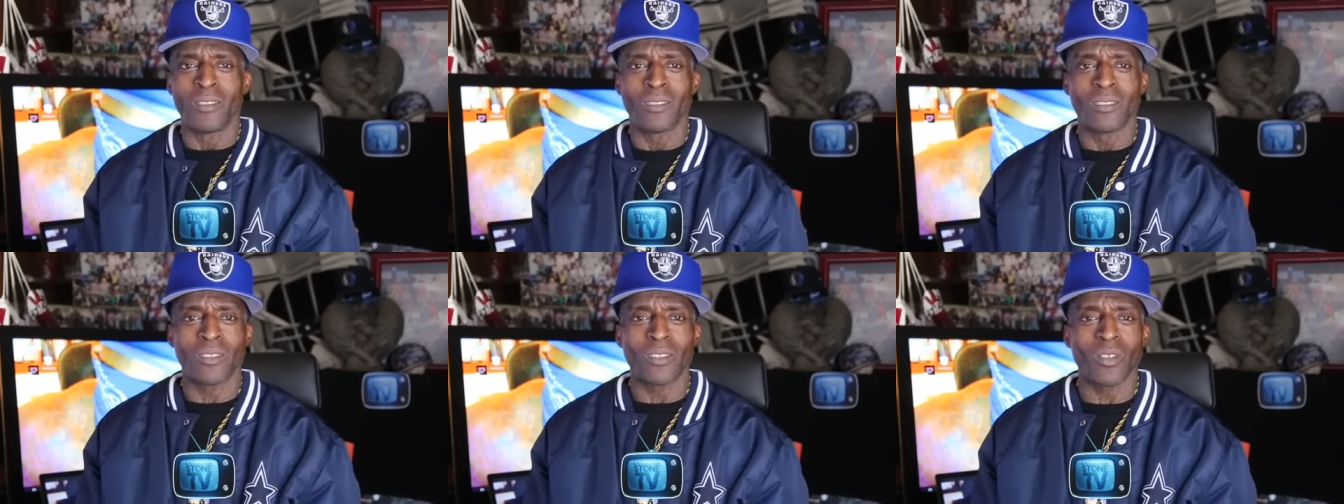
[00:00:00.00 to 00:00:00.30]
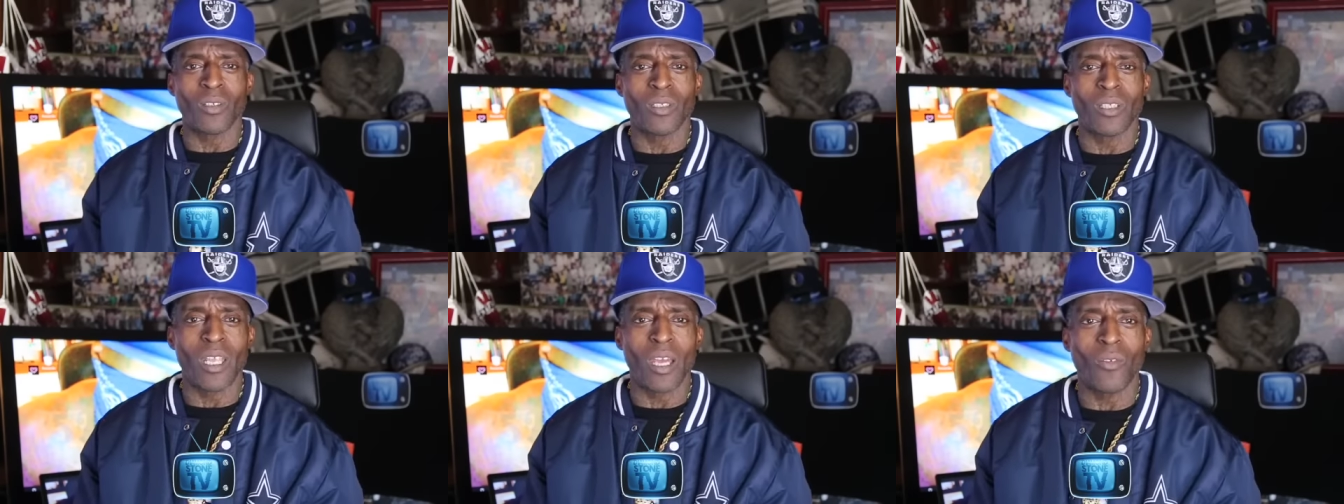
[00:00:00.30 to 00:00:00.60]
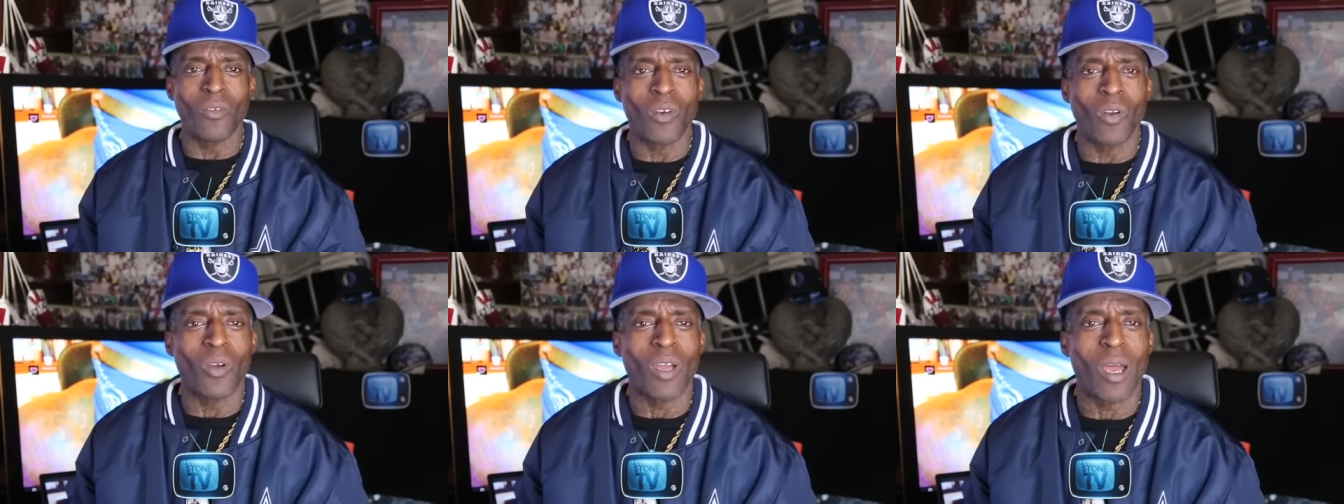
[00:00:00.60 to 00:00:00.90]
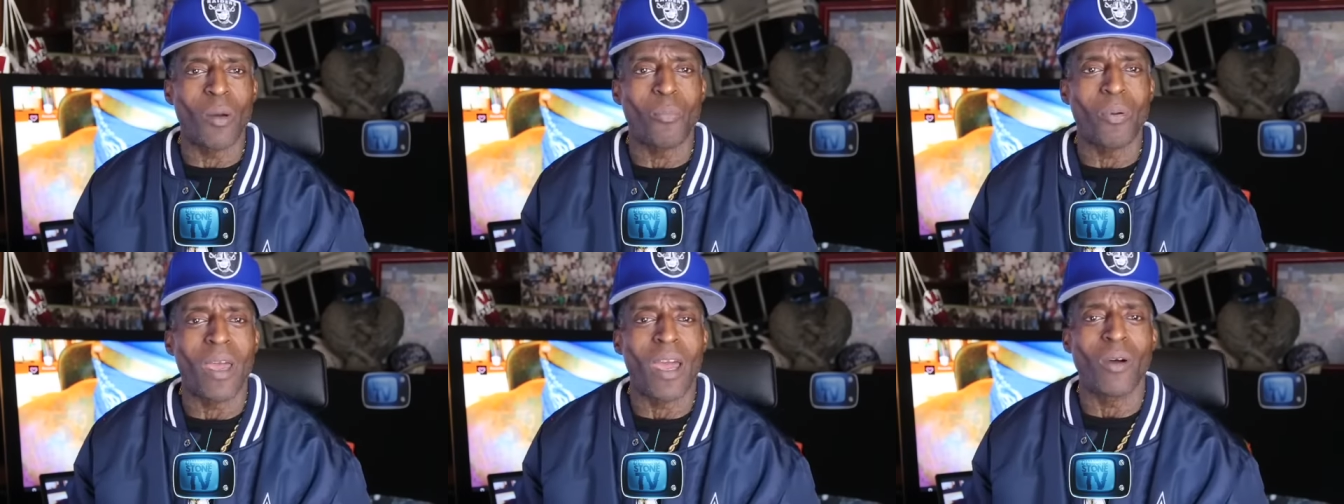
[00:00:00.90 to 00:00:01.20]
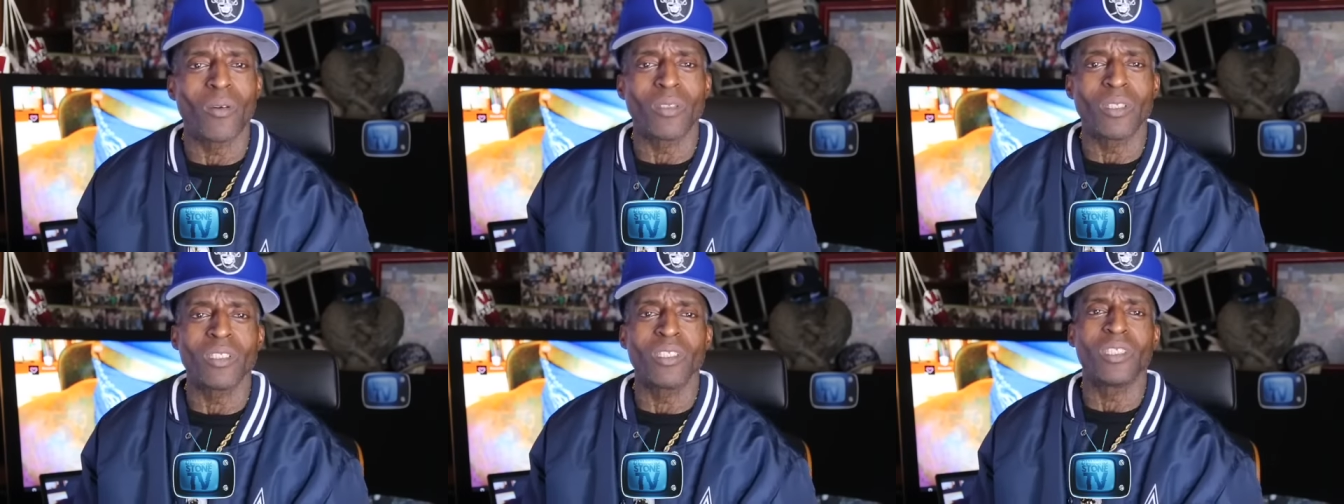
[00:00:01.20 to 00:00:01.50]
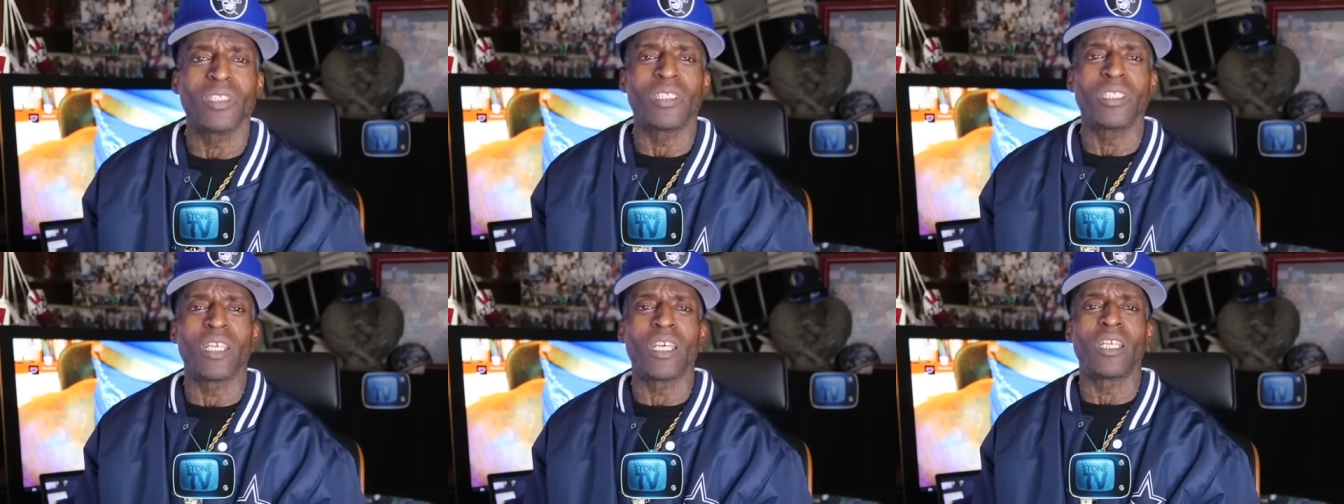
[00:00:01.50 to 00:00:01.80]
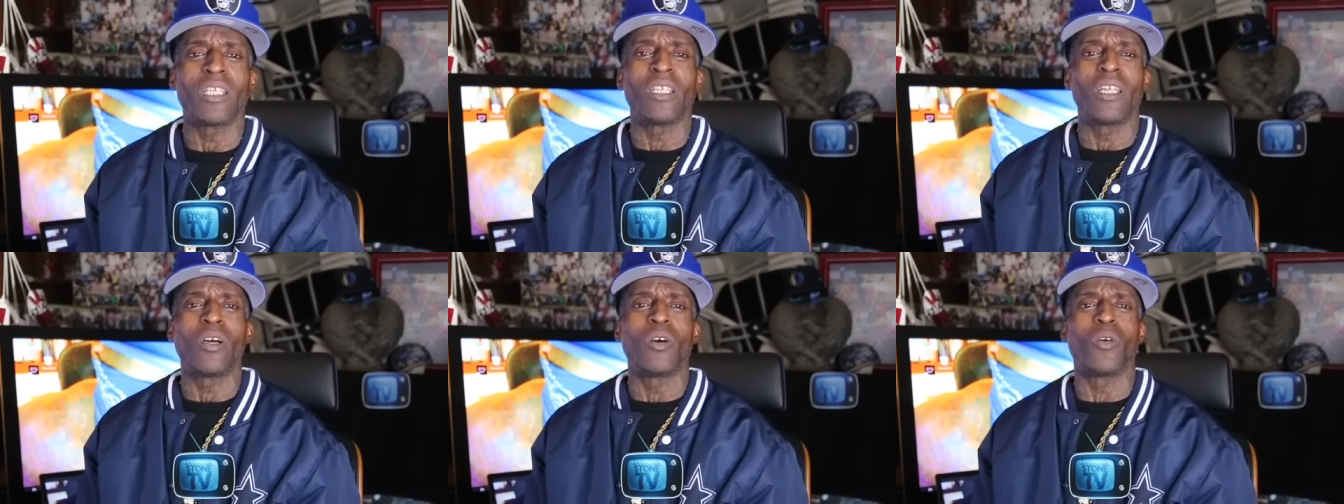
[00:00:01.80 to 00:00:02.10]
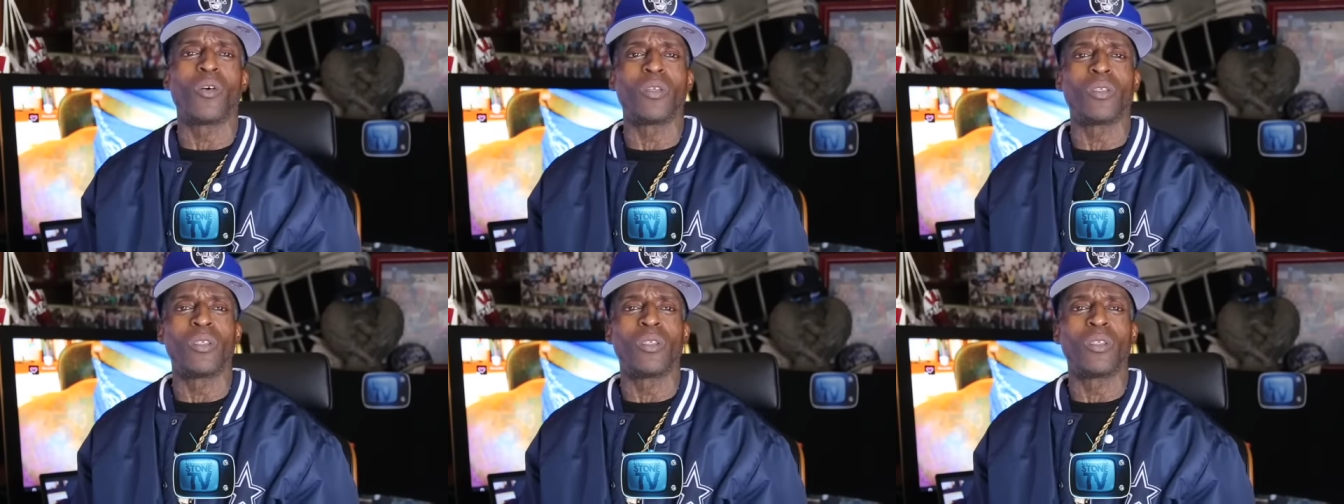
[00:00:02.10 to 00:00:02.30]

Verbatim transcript: so the devil don't got power? Because she said, no.